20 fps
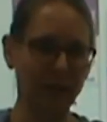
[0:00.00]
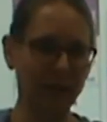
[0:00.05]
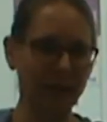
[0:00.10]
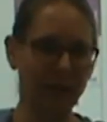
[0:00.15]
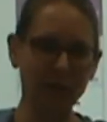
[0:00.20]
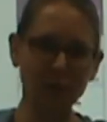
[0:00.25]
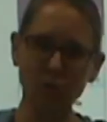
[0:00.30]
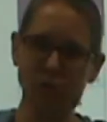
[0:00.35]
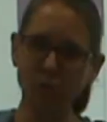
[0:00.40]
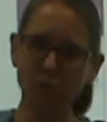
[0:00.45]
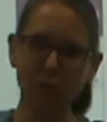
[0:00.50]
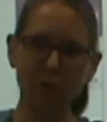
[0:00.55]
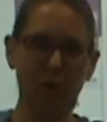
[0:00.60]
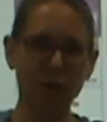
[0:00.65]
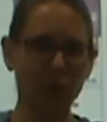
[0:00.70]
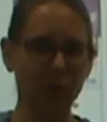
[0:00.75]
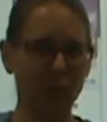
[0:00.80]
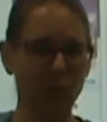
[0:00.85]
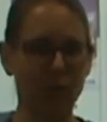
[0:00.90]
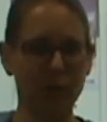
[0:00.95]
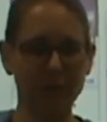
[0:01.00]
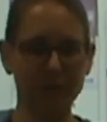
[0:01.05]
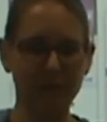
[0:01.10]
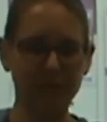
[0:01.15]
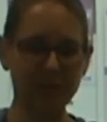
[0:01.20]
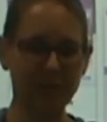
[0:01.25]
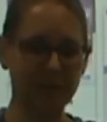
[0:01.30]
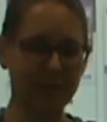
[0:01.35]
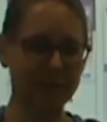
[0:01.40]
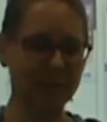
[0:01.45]
can't do it all at once. It
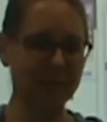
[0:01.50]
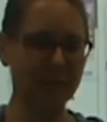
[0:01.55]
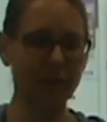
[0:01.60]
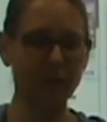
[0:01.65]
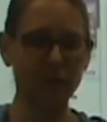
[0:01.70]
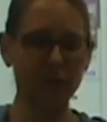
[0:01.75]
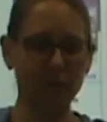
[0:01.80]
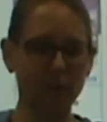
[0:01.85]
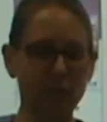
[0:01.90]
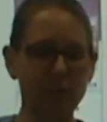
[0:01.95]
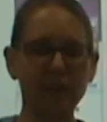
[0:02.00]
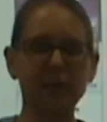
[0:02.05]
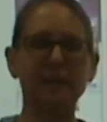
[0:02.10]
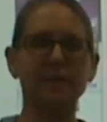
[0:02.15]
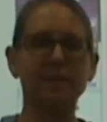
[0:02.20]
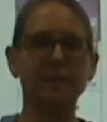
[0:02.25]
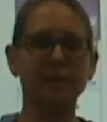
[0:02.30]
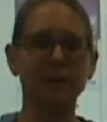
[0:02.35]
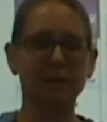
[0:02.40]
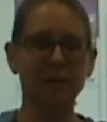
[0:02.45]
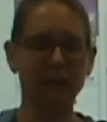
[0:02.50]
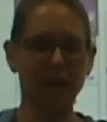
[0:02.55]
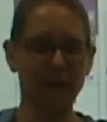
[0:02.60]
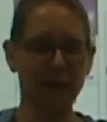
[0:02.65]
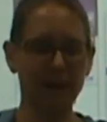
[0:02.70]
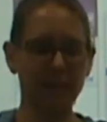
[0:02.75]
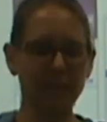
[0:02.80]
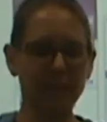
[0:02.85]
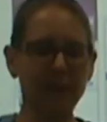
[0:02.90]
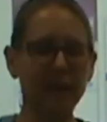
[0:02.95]
takes several weeks to
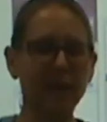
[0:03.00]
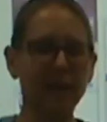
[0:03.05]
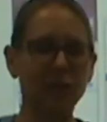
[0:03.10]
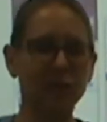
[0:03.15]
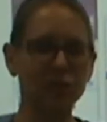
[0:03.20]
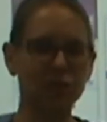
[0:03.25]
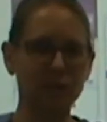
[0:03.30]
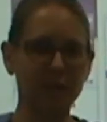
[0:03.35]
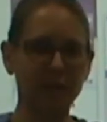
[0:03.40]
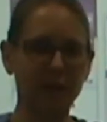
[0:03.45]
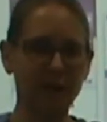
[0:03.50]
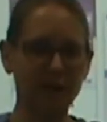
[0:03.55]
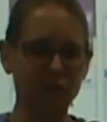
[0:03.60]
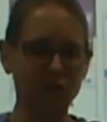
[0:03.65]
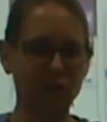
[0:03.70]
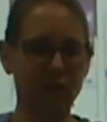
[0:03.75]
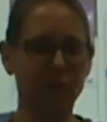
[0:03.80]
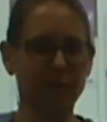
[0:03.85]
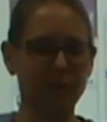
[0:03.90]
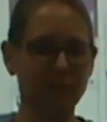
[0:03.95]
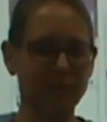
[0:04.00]
climb each section.